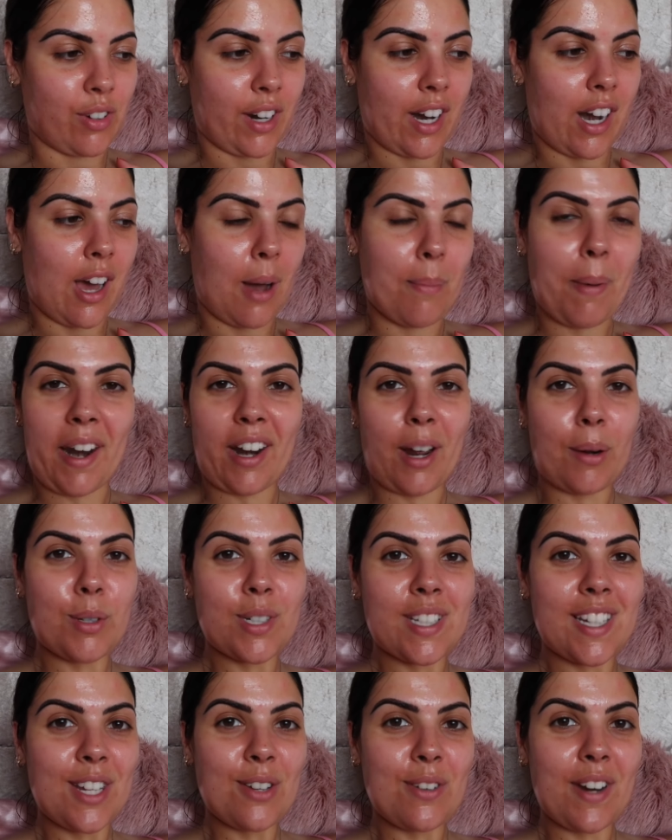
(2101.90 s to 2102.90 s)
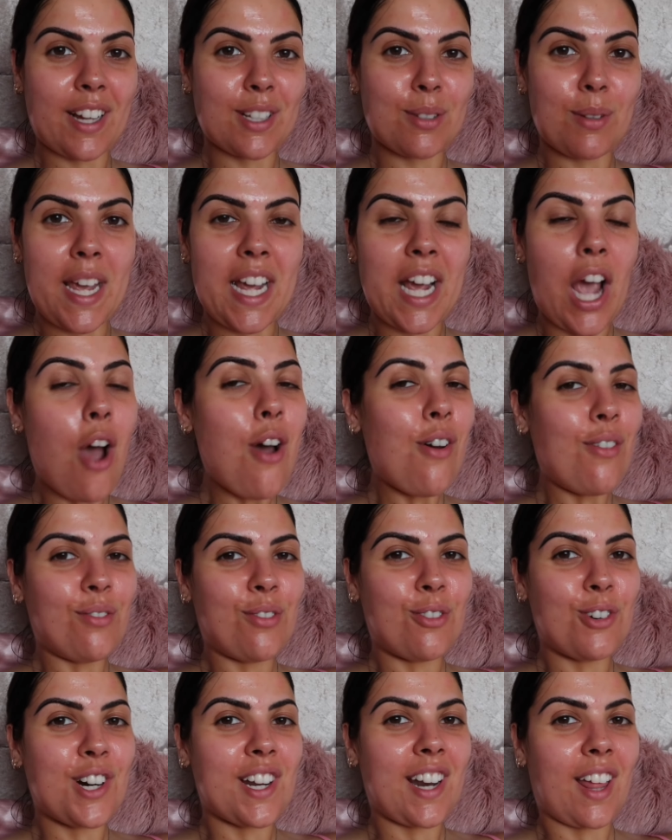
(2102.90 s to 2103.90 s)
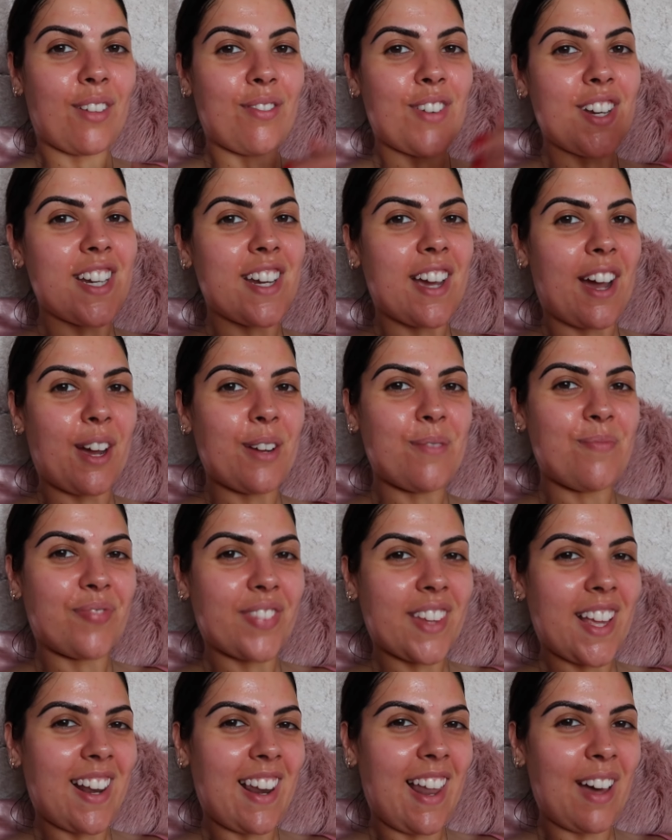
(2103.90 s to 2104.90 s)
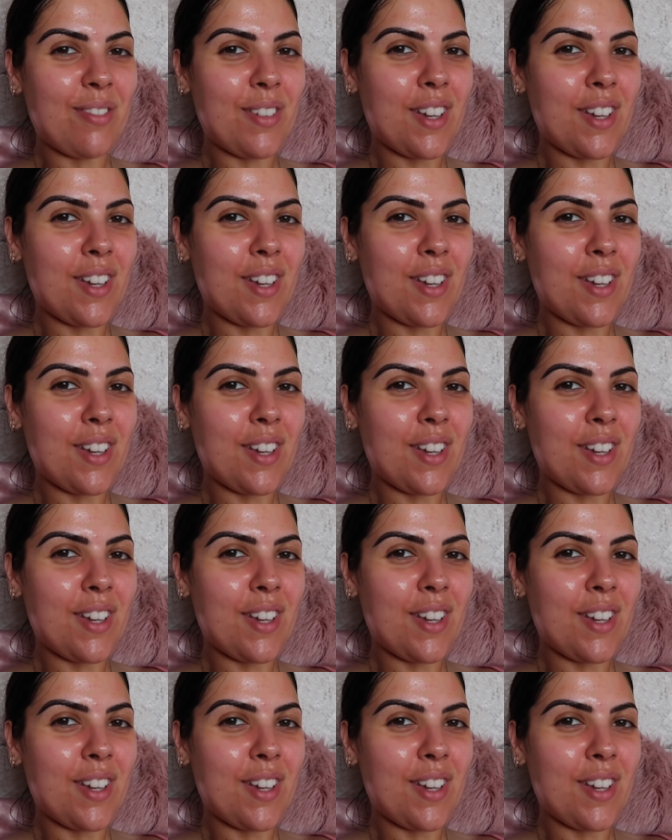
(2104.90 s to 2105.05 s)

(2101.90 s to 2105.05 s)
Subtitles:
Friend Club, and I will see you next week for another video. Love